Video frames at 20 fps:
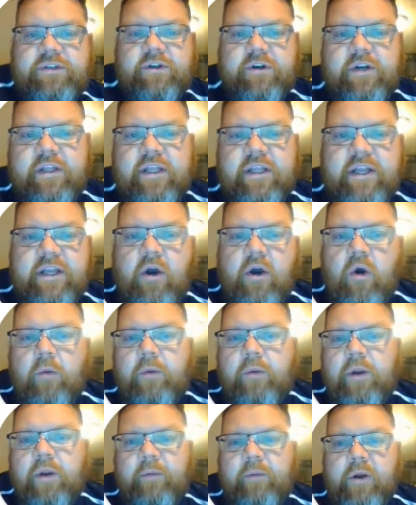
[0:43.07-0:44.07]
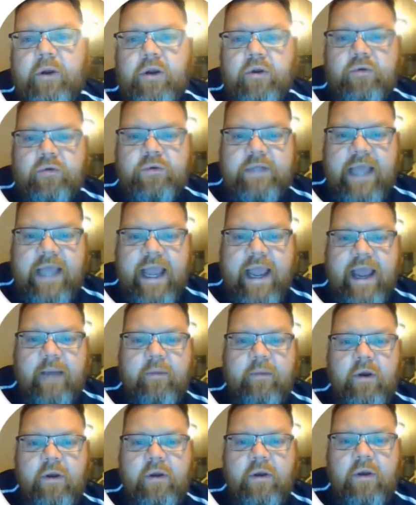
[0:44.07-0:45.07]
you're going to need to open up a new
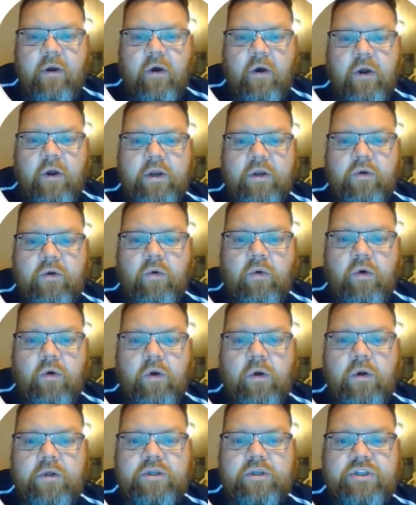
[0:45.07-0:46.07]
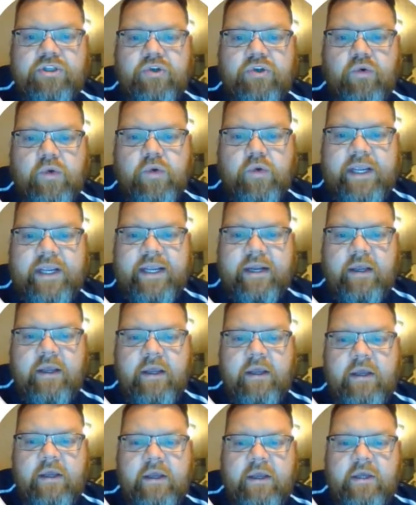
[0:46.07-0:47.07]
tab on your screen.
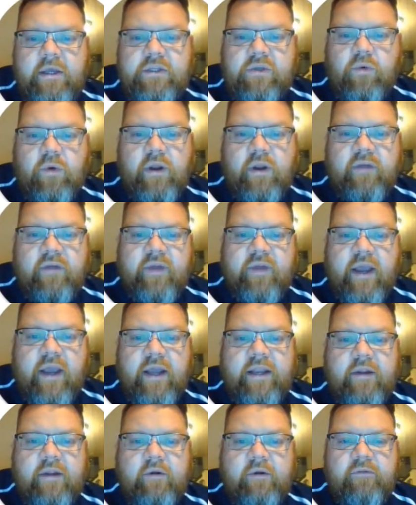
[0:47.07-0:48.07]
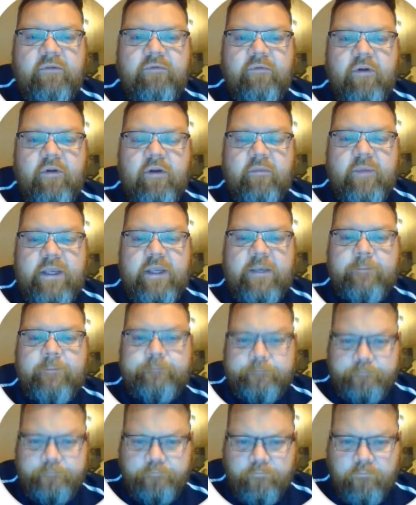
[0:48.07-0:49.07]
So what I've got here in front of me
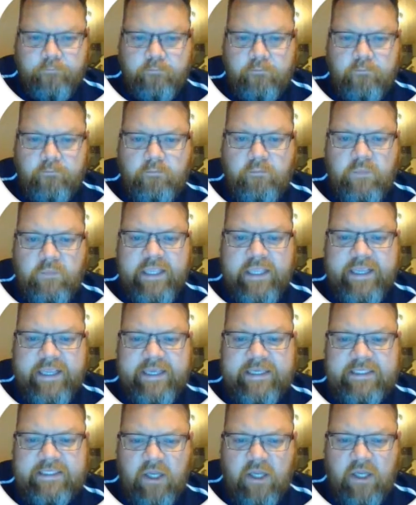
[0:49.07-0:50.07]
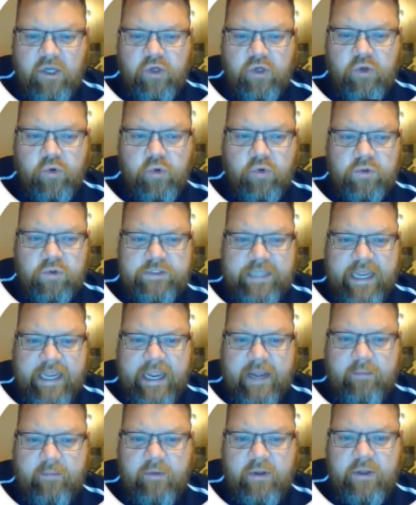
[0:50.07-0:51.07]
is a Google
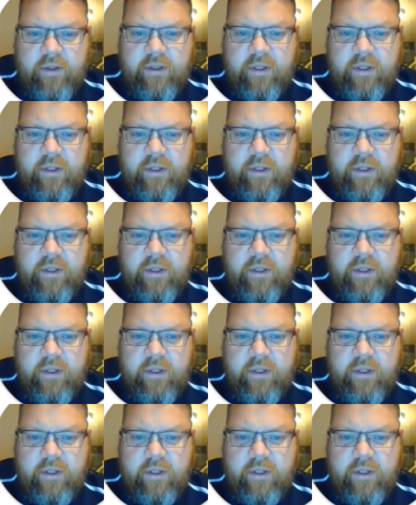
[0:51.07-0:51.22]
tab.